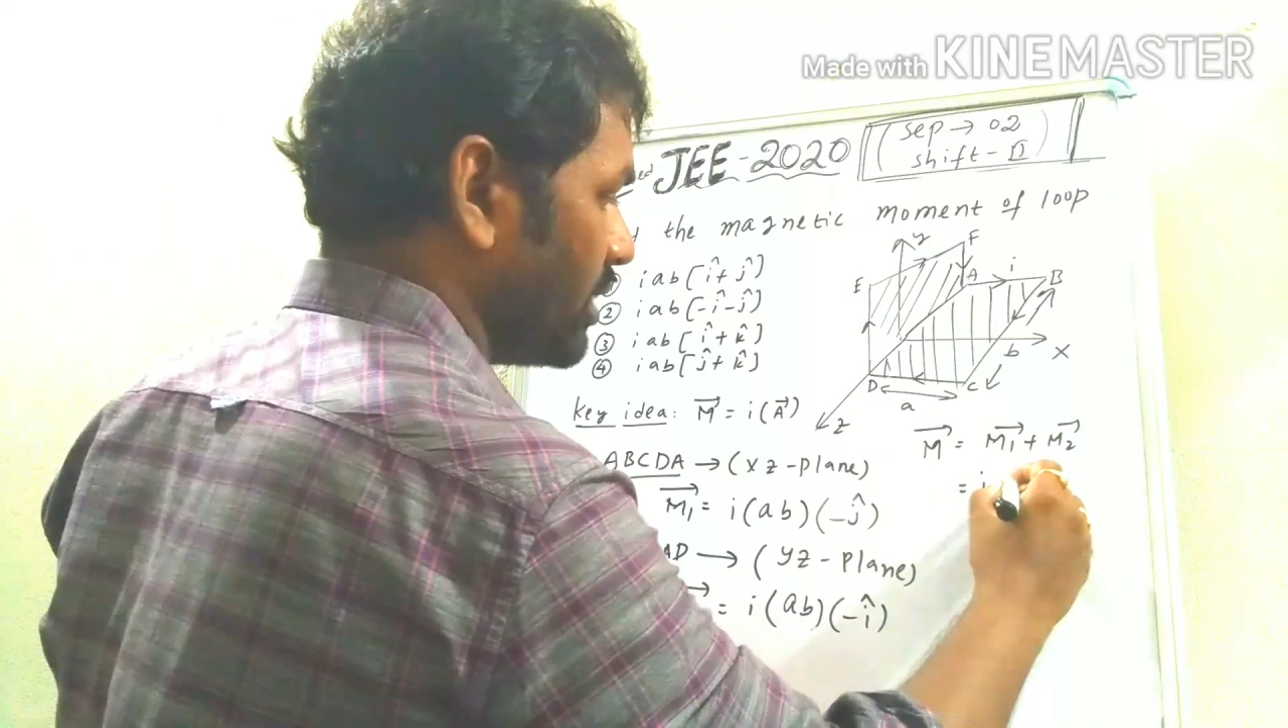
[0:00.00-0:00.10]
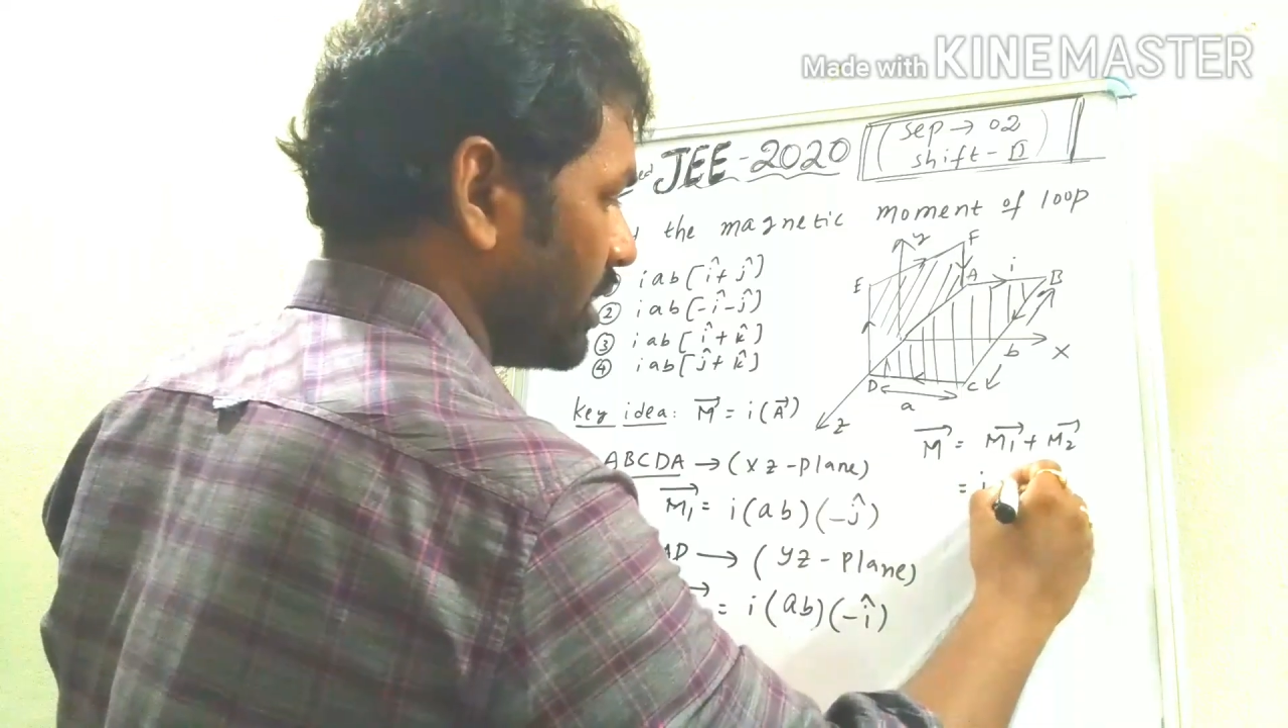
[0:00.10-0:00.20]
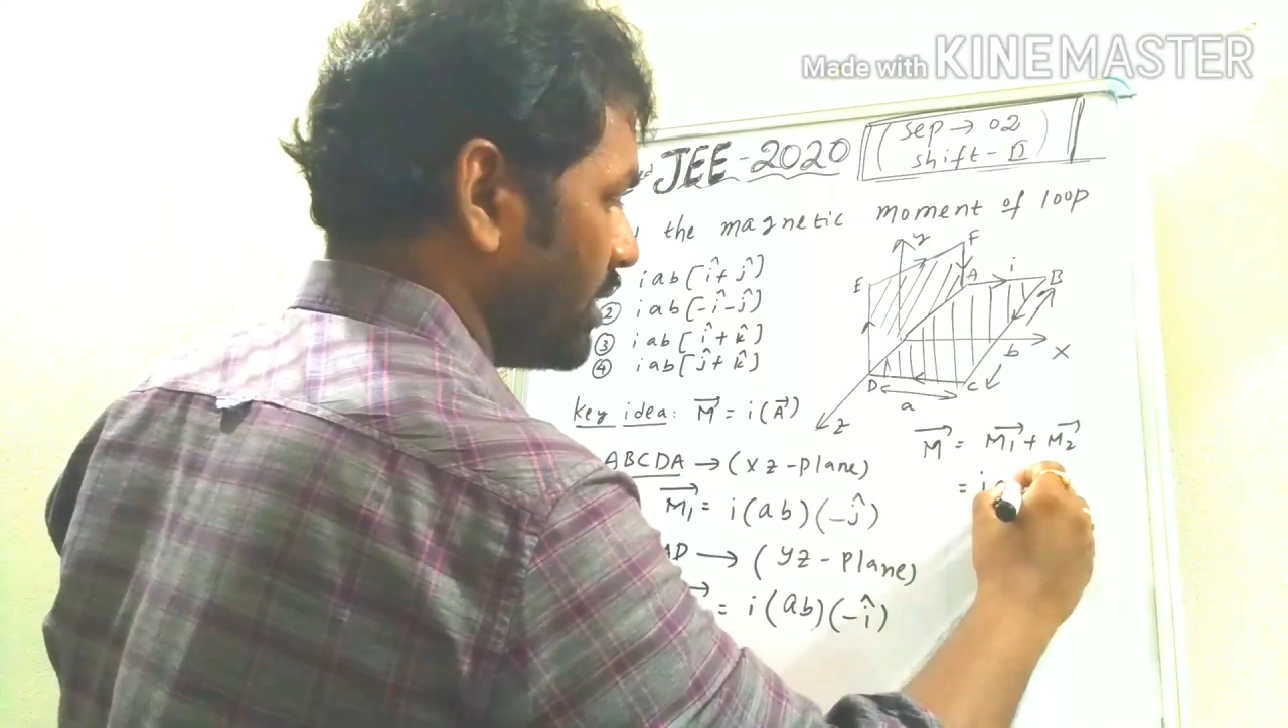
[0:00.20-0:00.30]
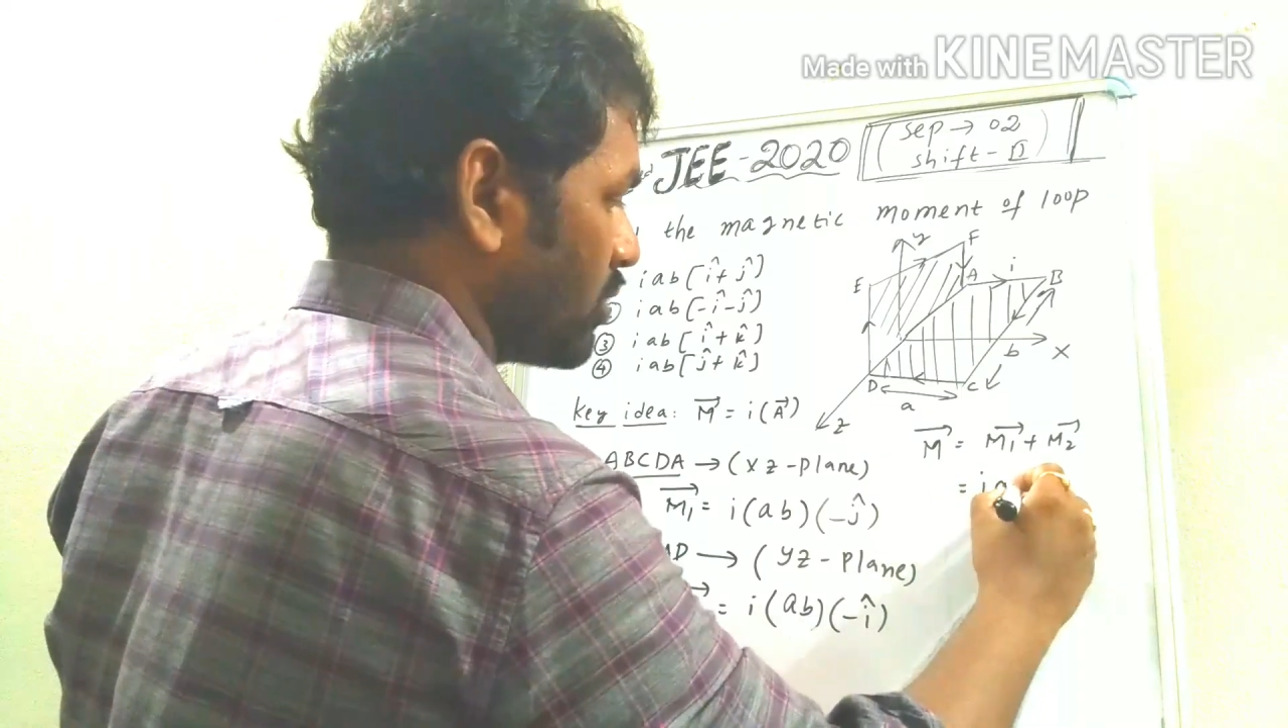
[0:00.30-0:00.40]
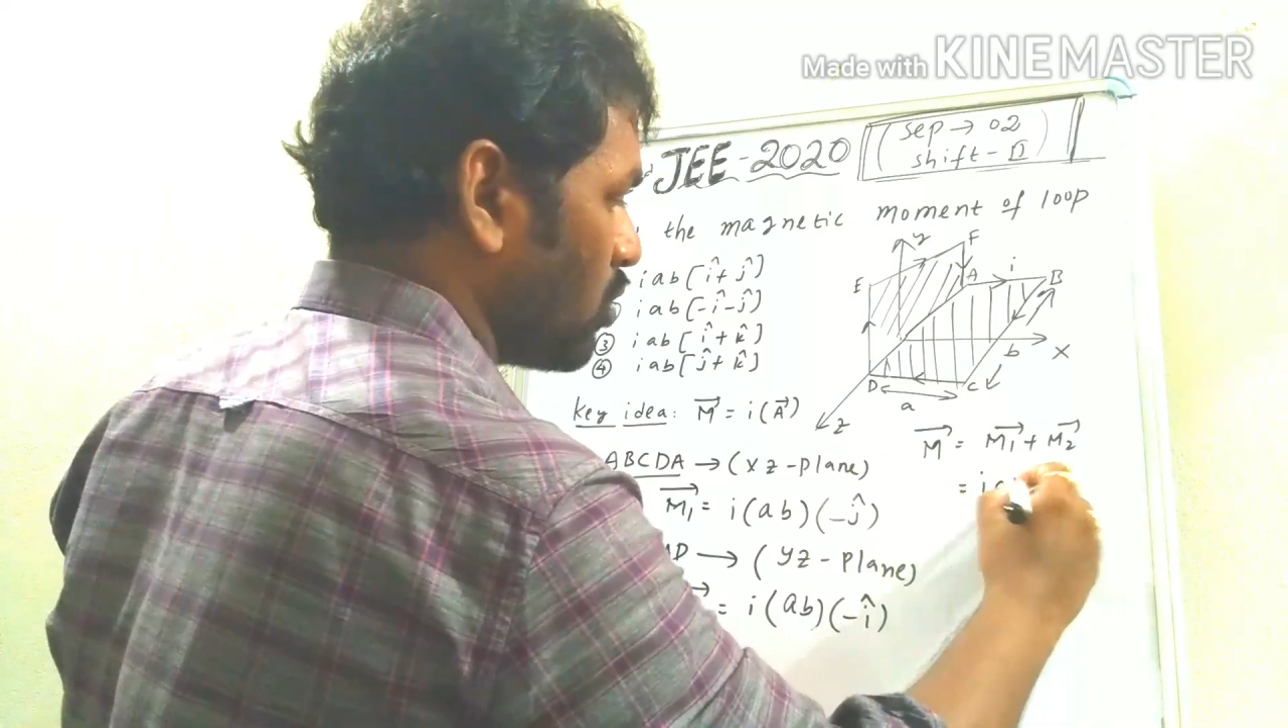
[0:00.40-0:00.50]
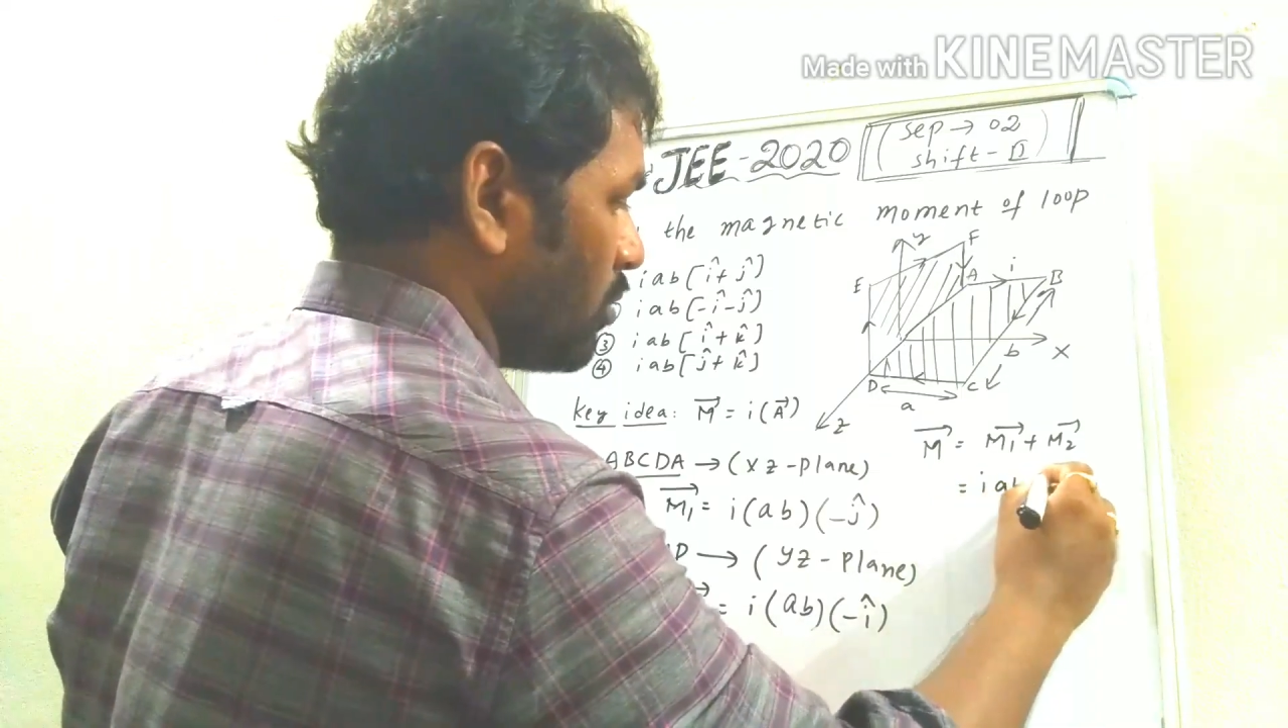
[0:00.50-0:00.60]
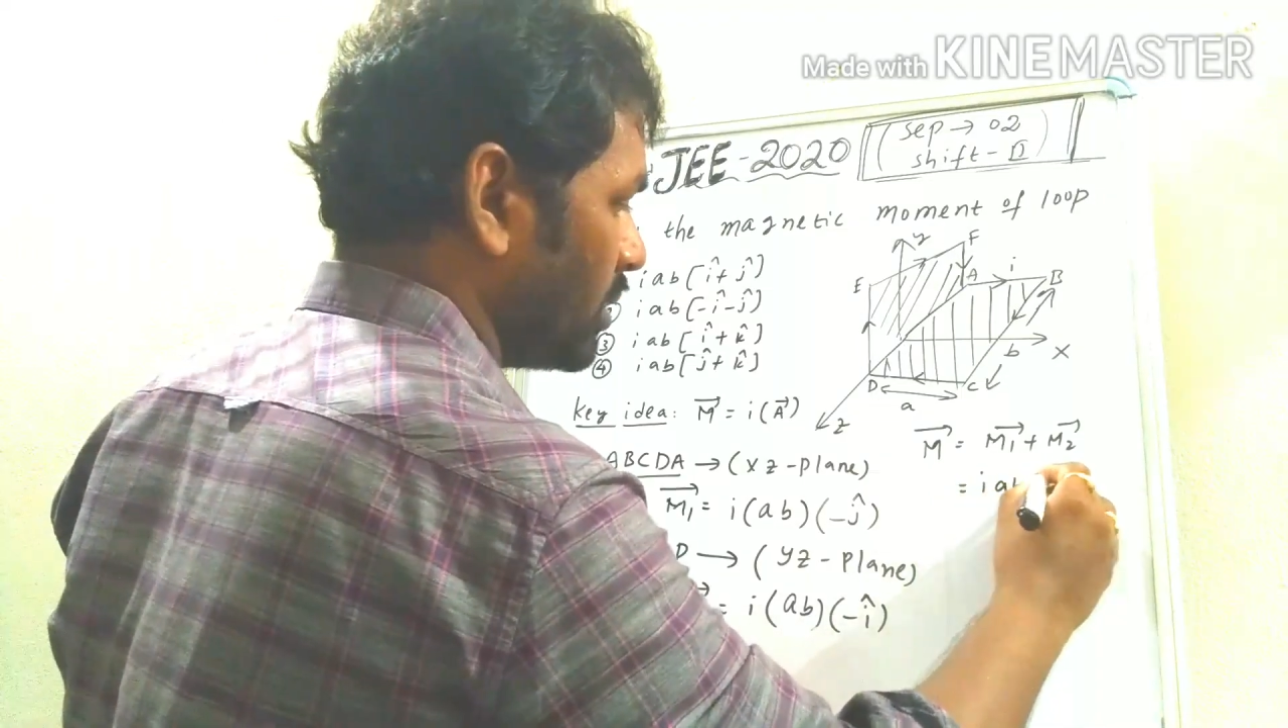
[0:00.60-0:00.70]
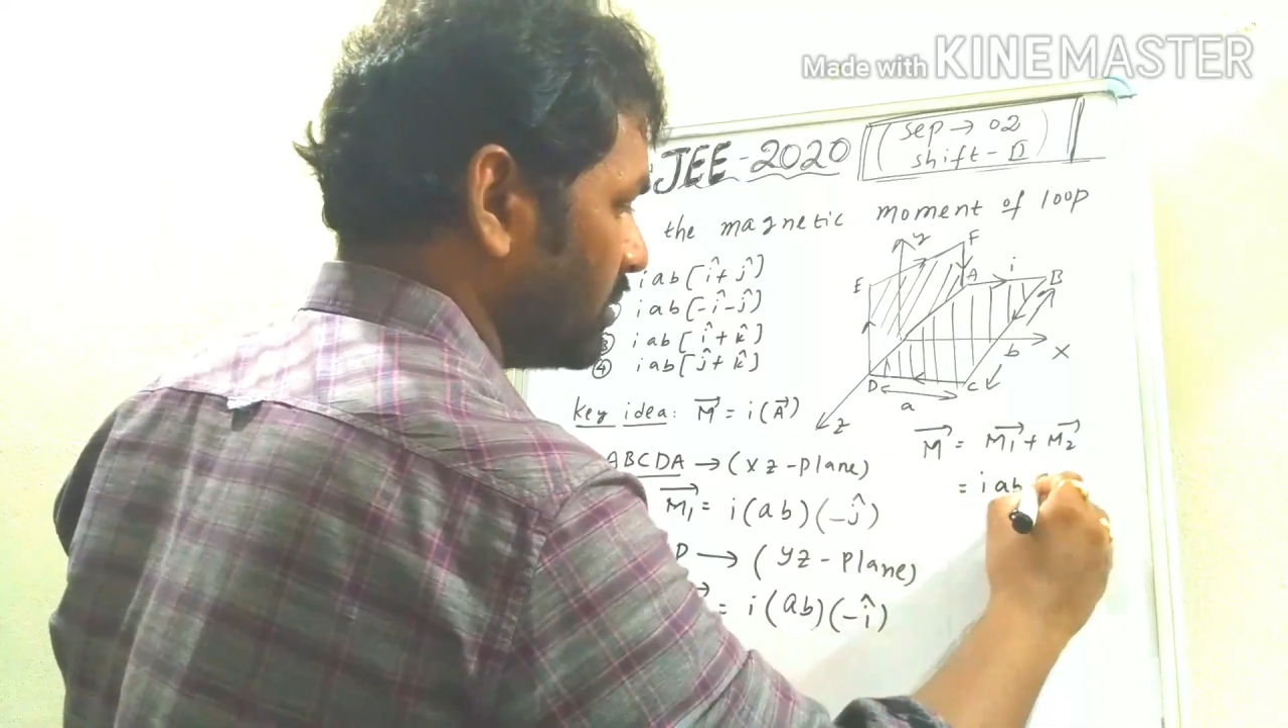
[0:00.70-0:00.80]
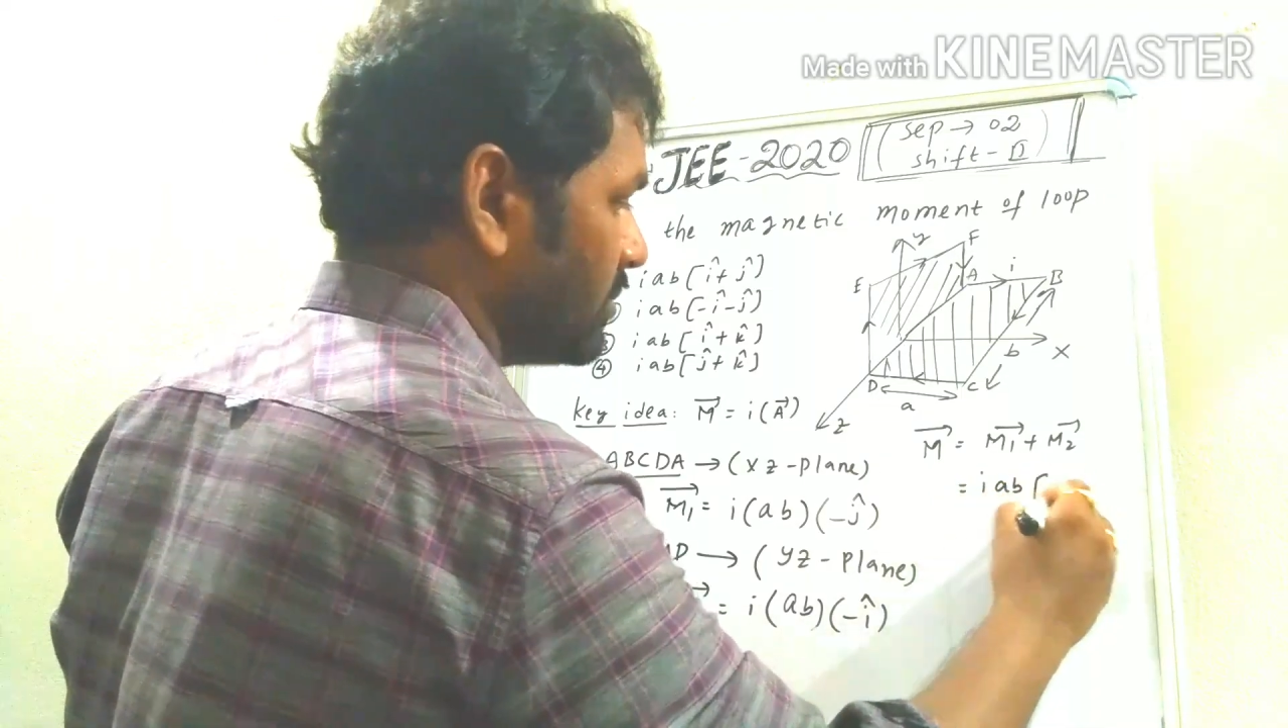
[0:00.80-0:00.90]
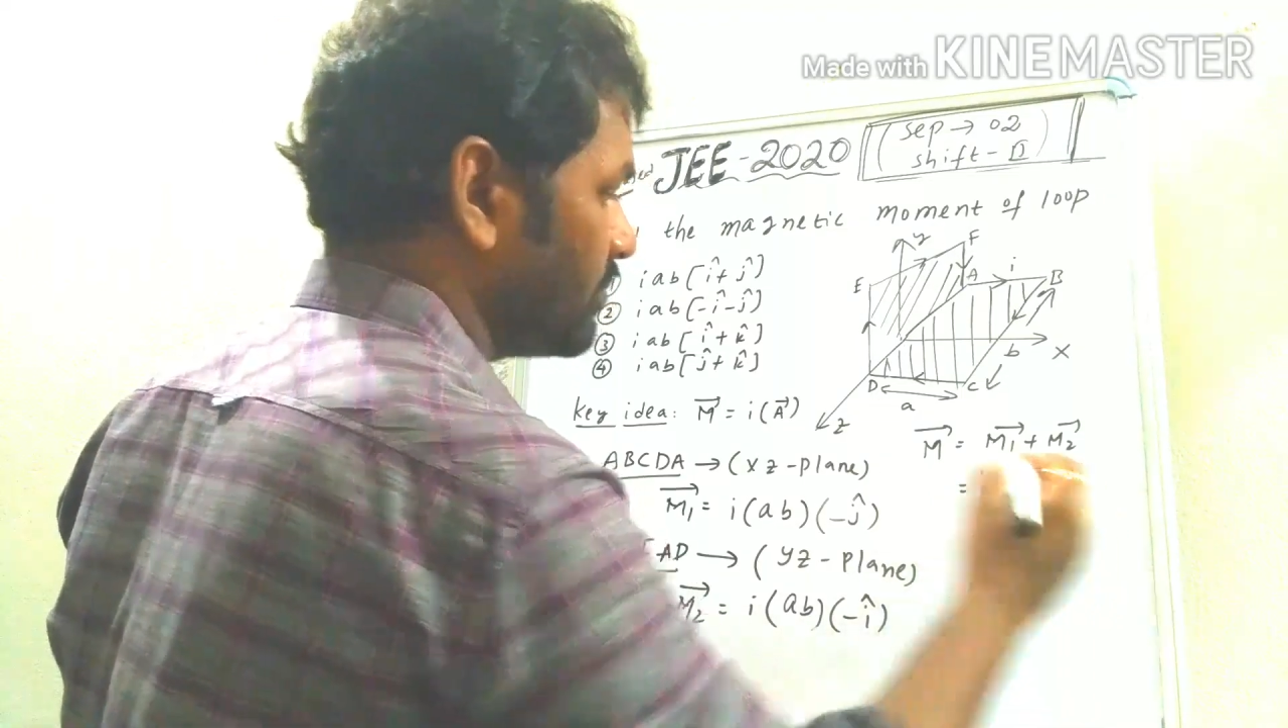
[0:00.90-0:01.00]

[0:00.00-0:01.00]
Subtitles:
AB common.